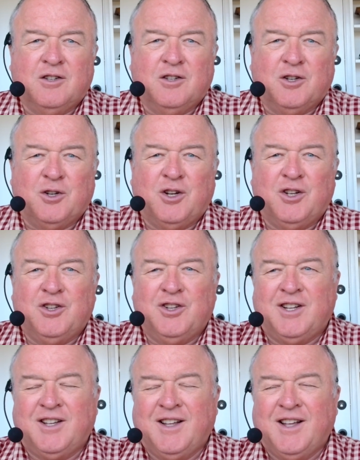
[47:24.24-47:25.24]
You know,
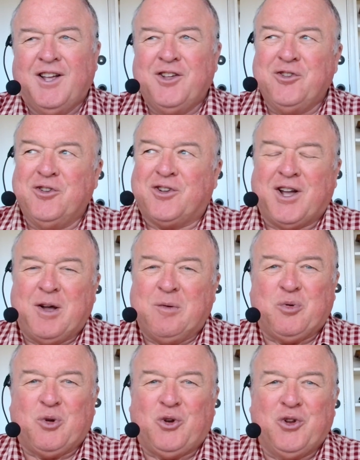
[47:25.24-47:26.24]
you
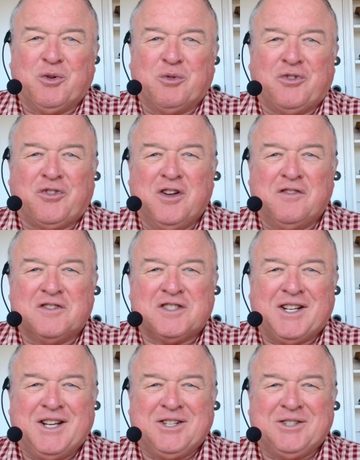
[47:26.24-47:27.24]
can't pull into a service
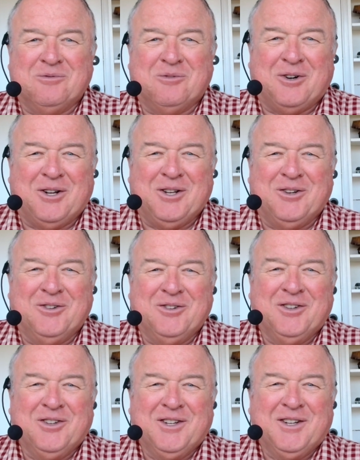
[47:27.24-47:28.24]
station while you're
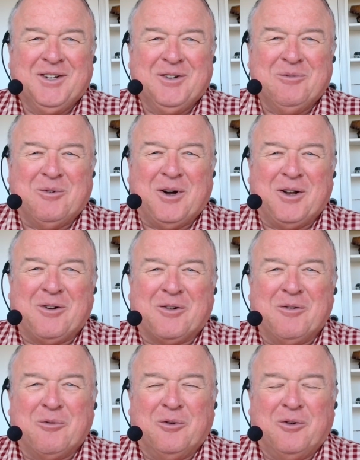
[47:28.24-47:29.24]
while you're
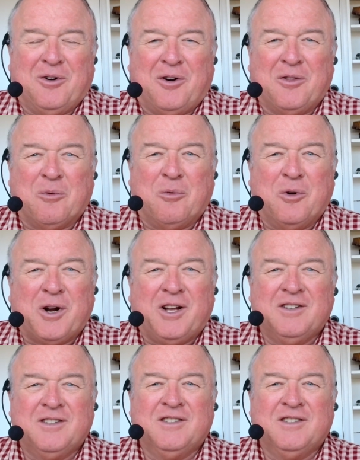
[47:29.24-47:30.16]
at, on the water.